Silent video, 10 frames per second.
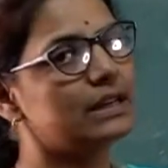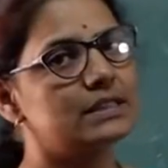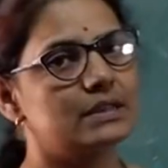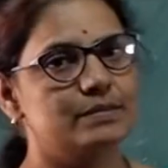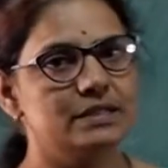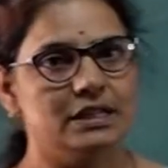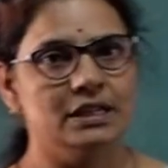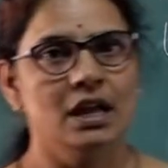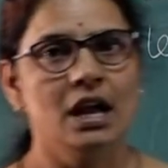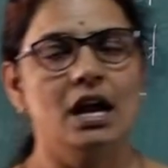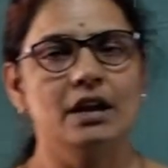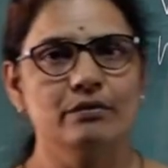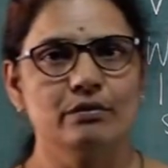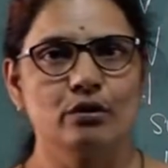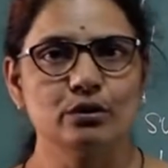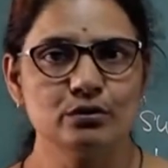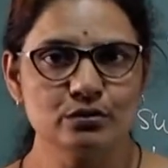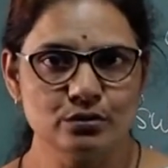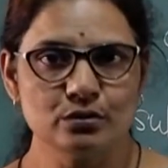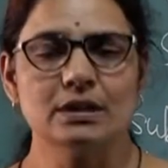subset and we want to
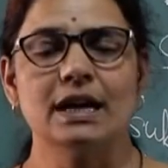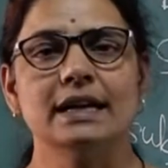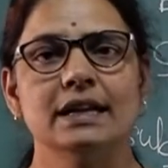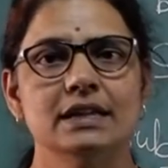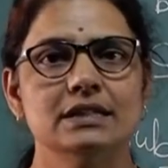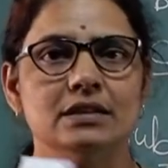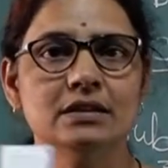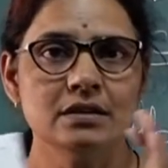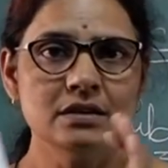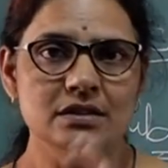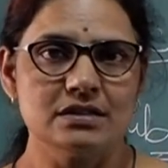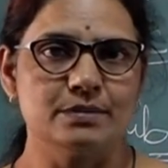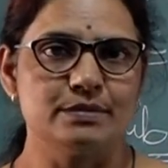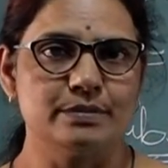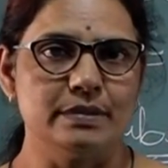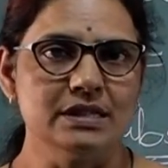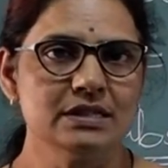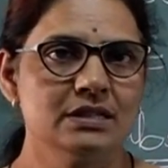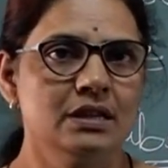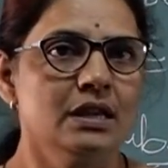show that it is a
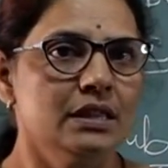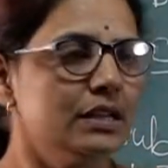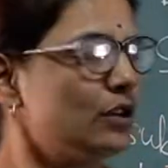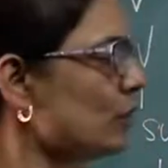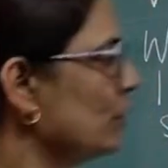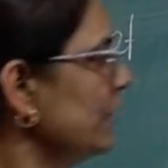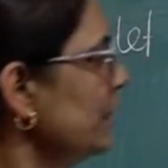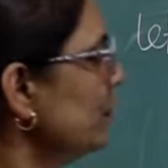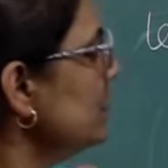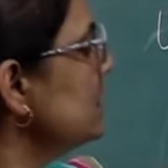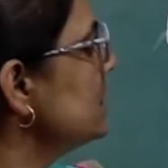subspace. Then according to this